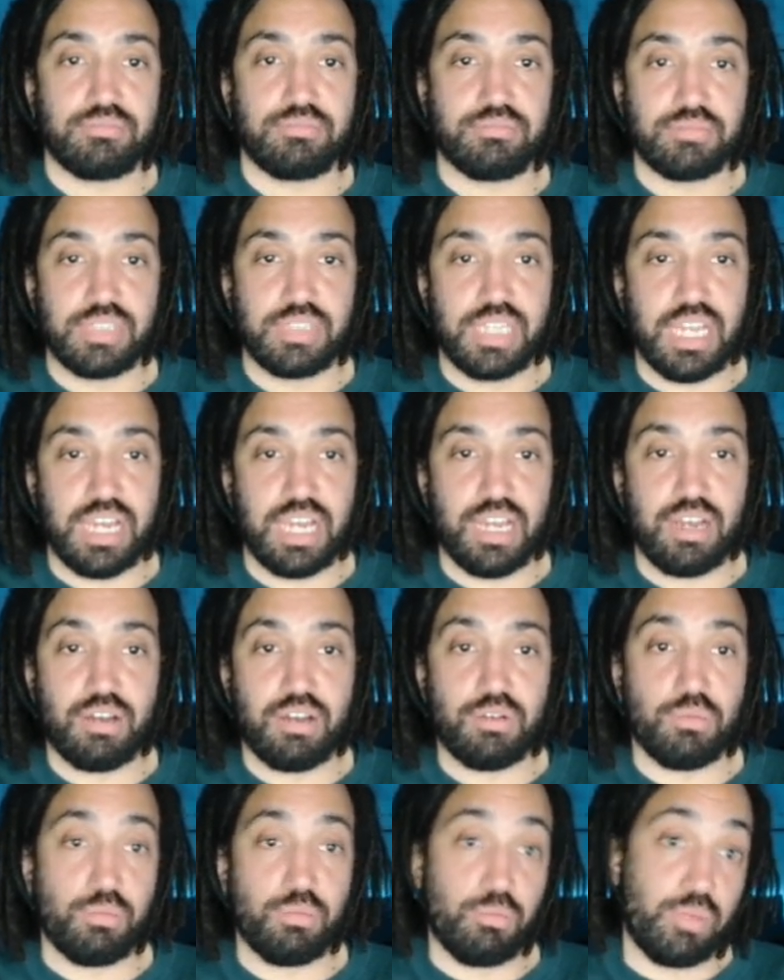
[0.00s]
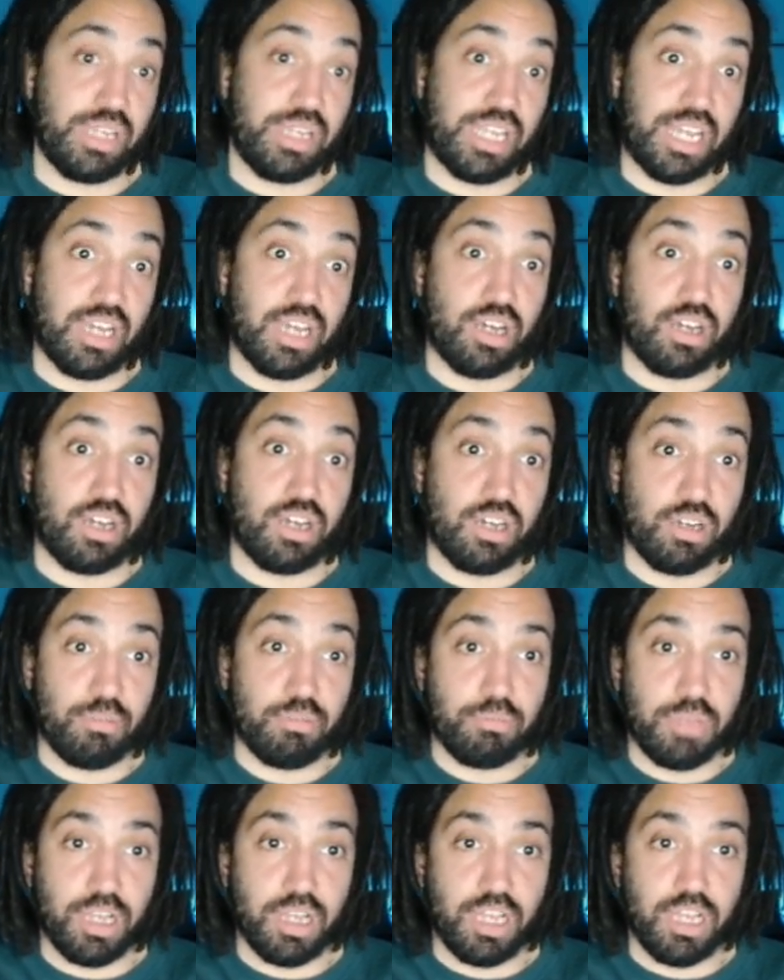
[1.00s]
now we get our
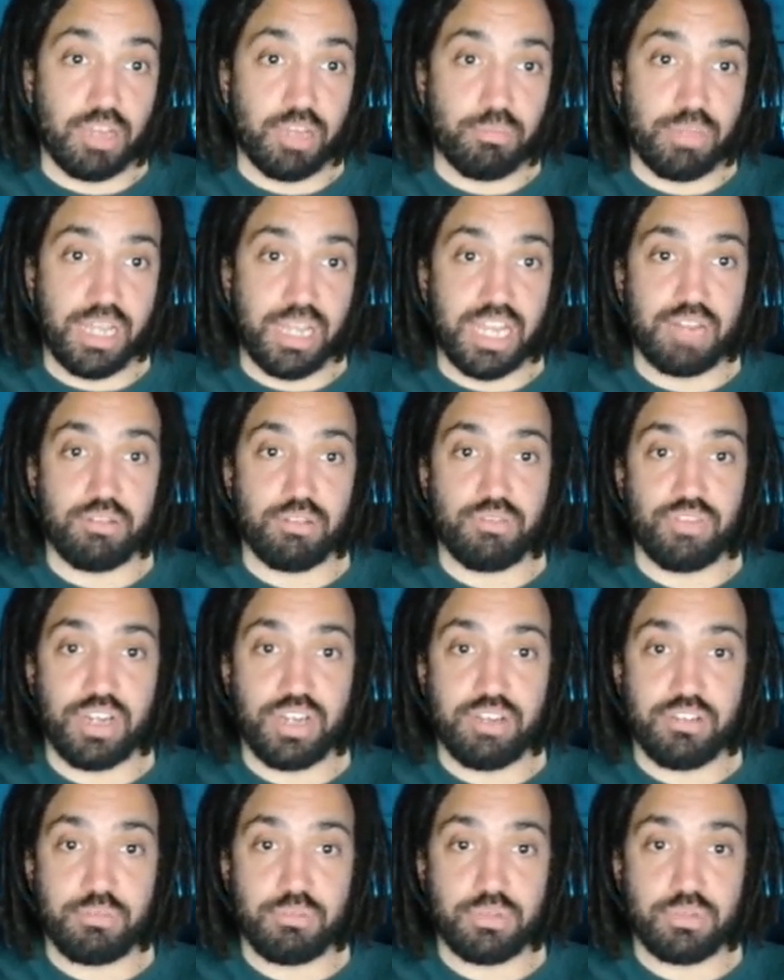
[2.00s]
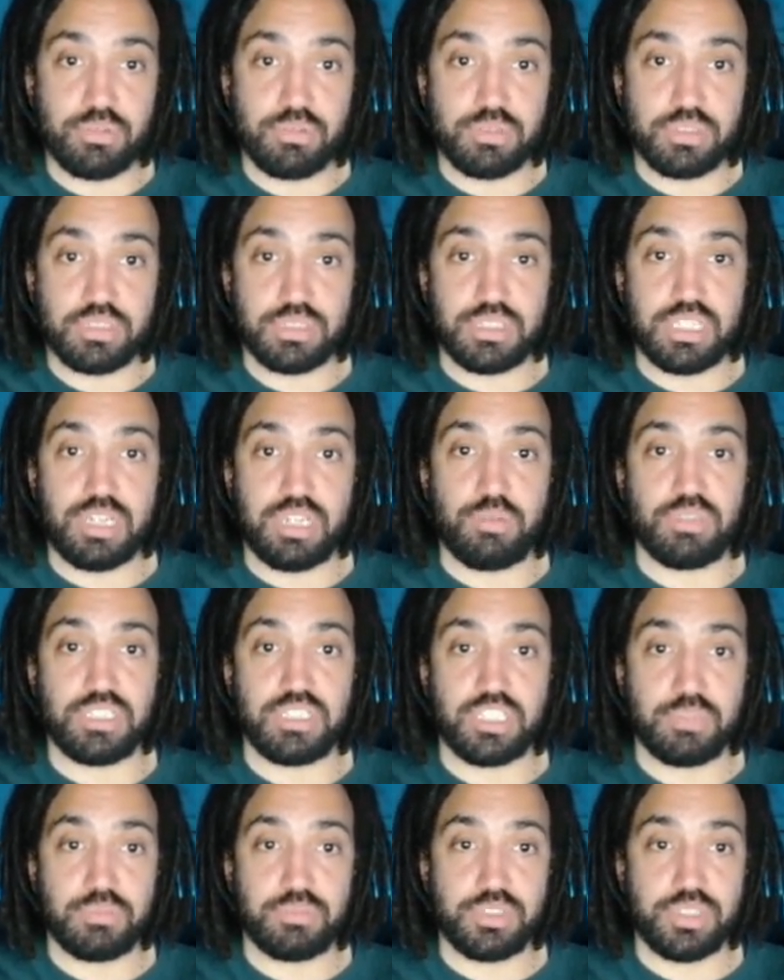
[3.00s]
pair of variables and we
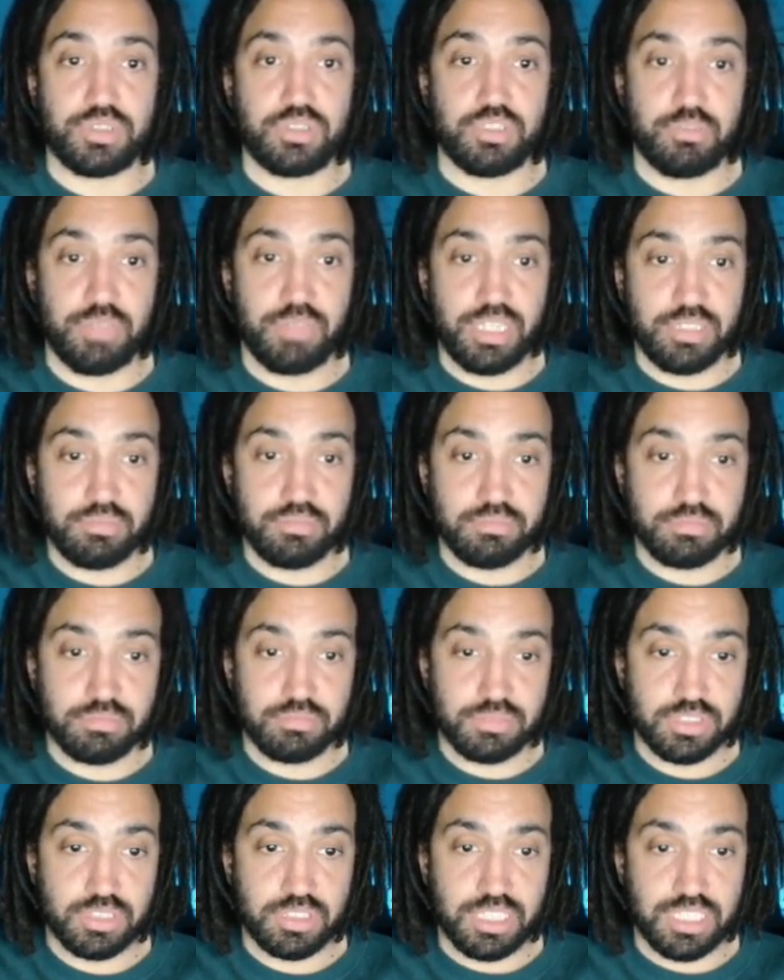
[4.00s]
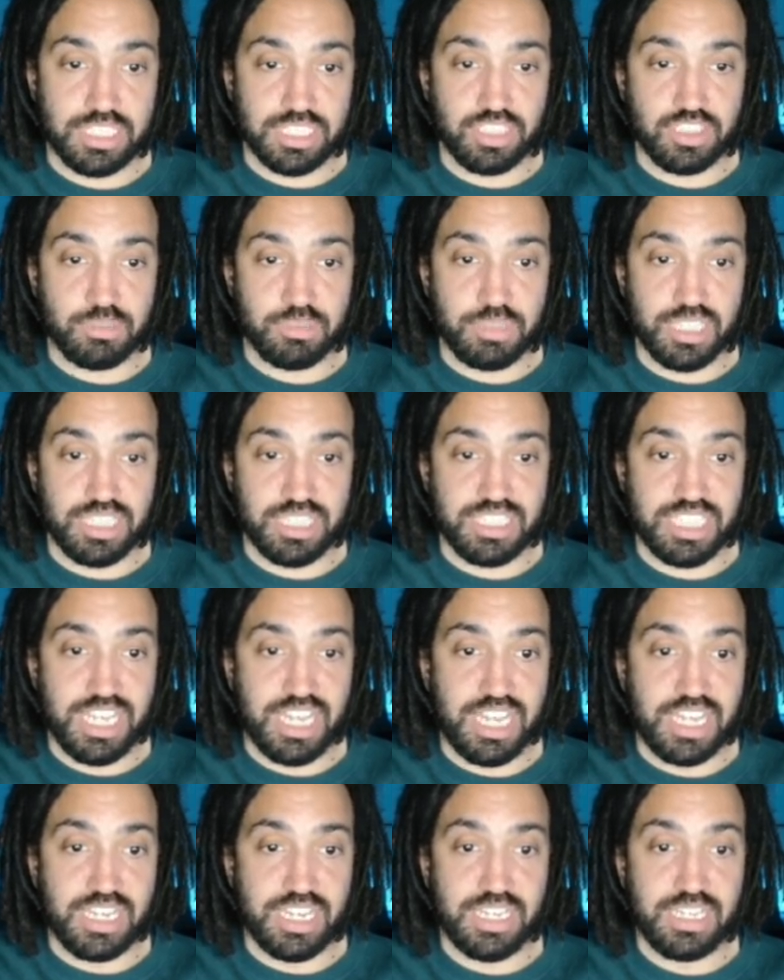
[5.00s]
substitute them in. So that tells me that
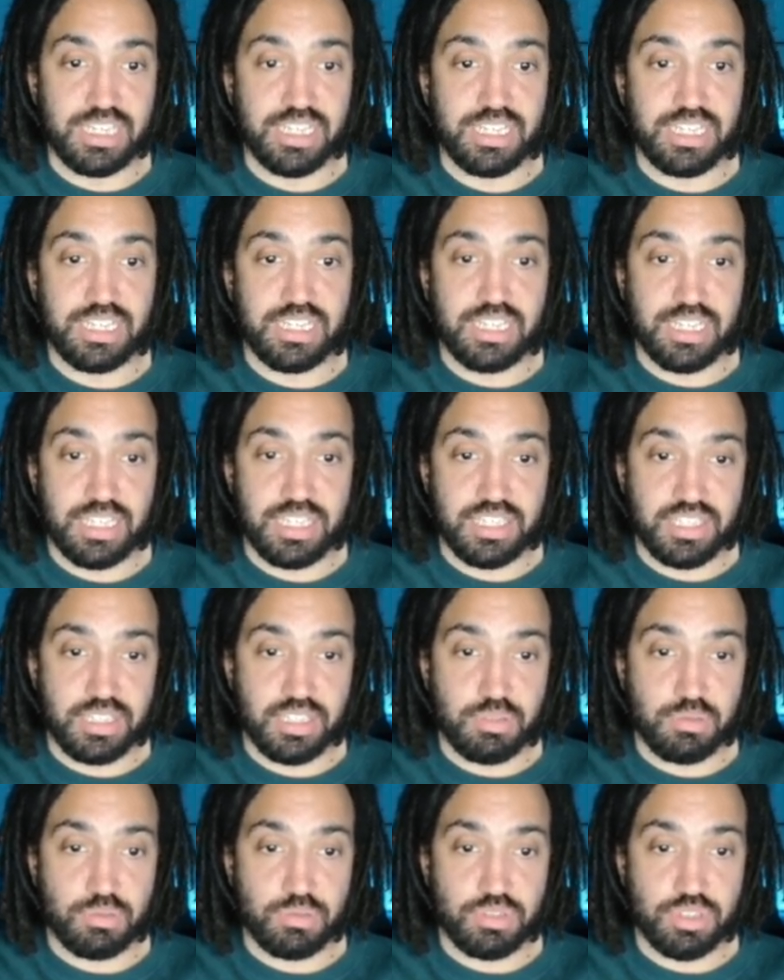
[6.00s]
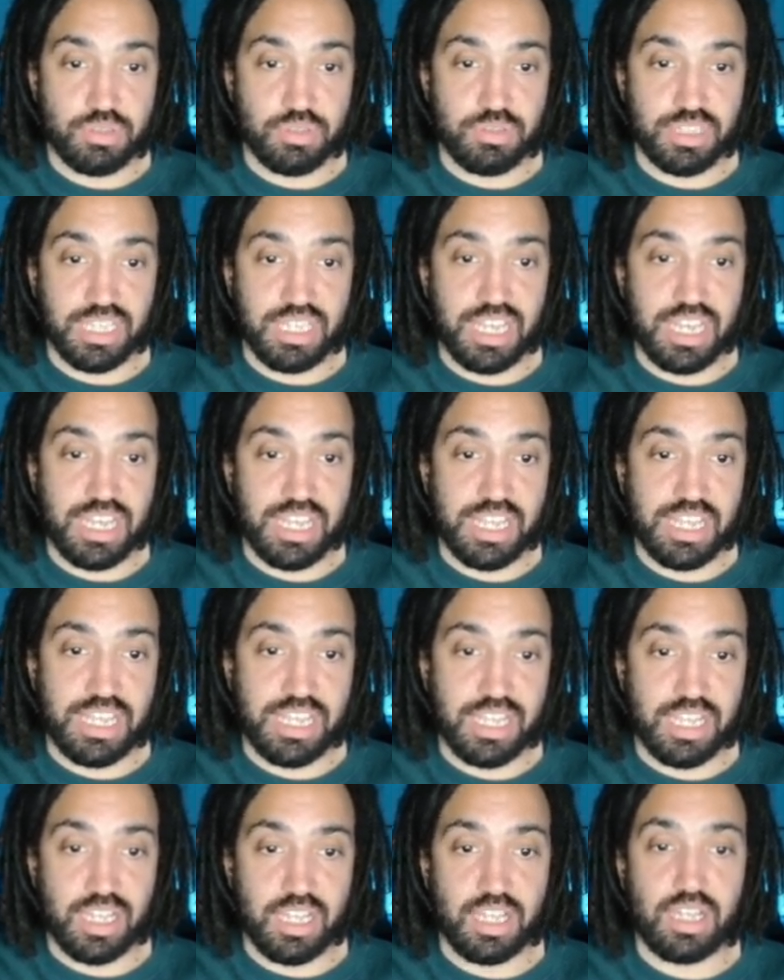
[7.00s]
10 is equal to k
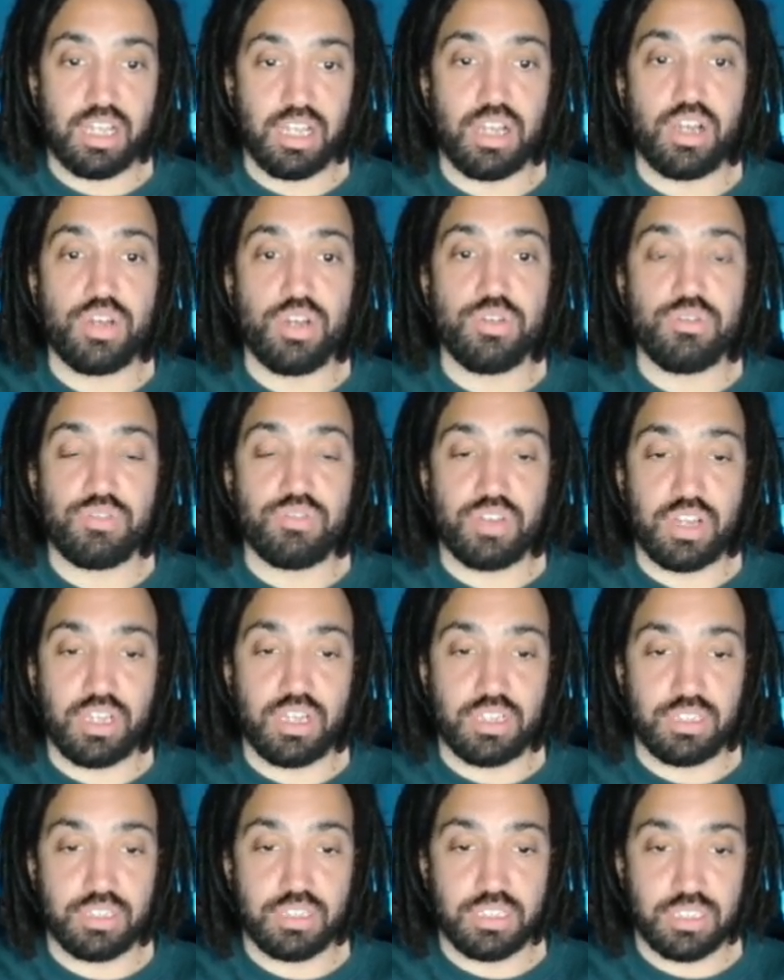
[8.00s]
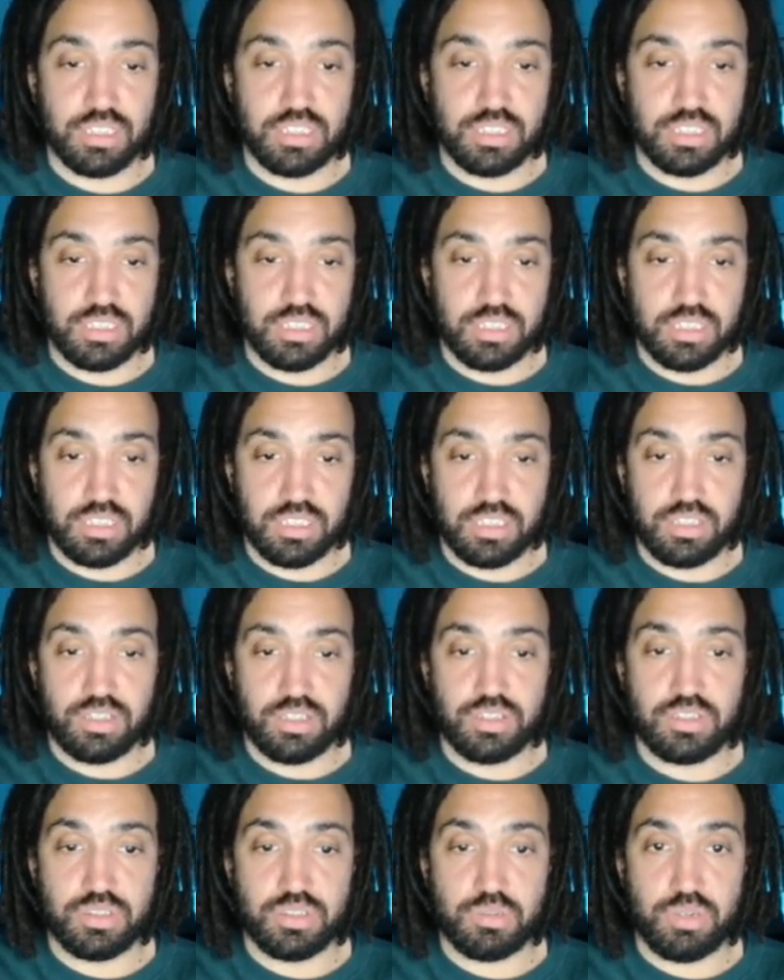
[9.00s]
over
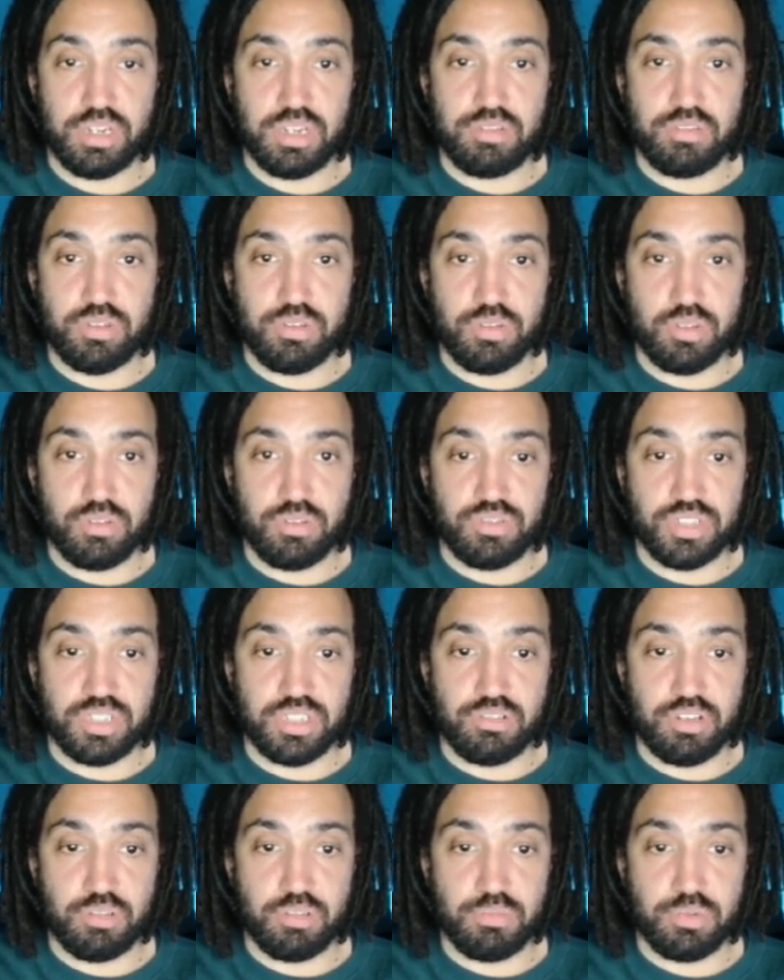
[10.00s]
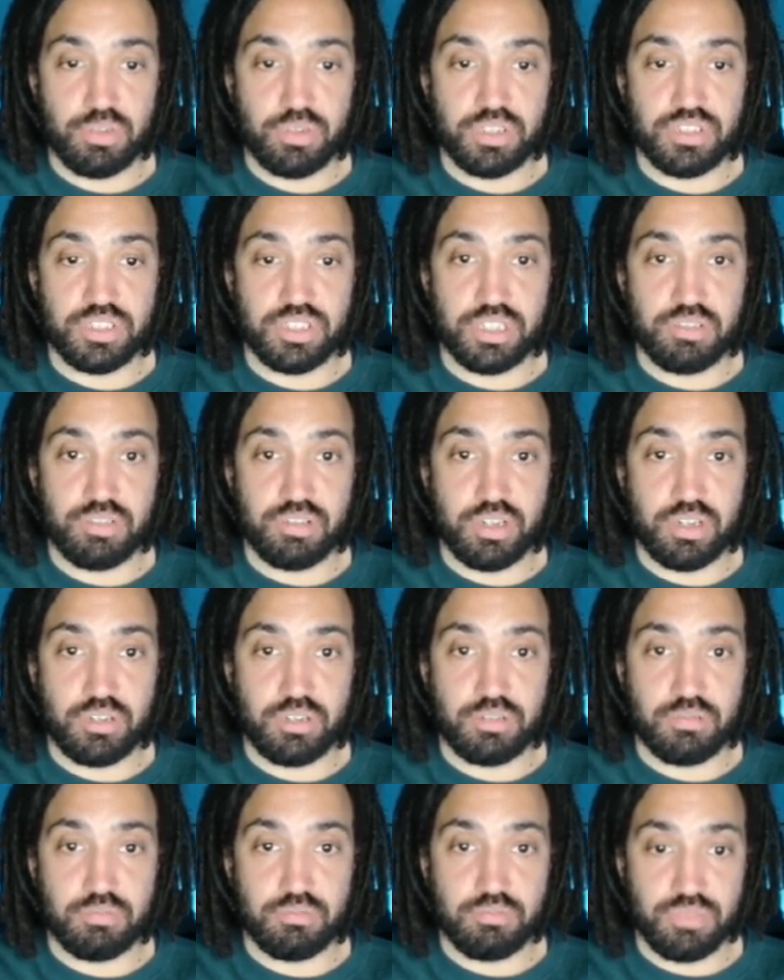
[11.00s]
the square root of
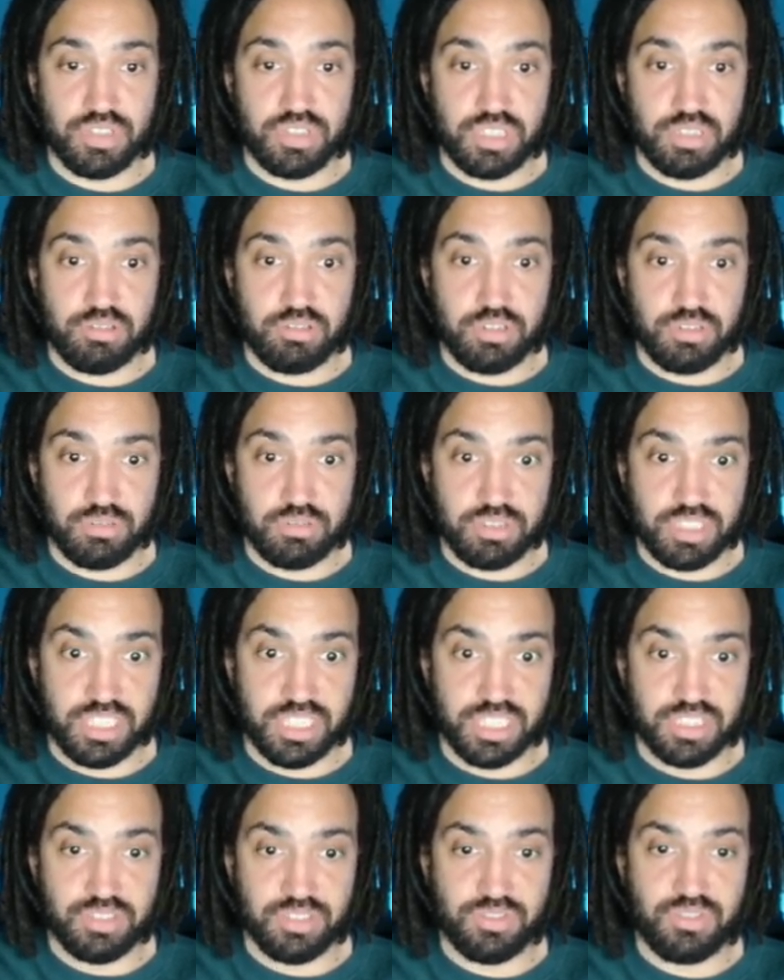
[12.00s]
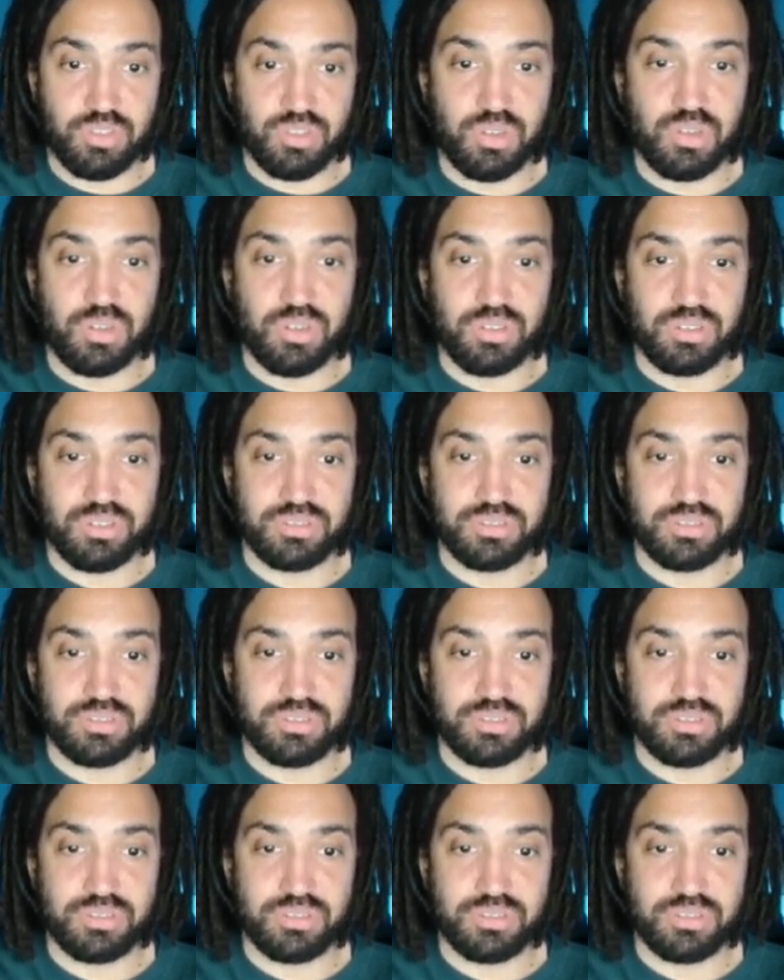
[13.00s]
0.0064.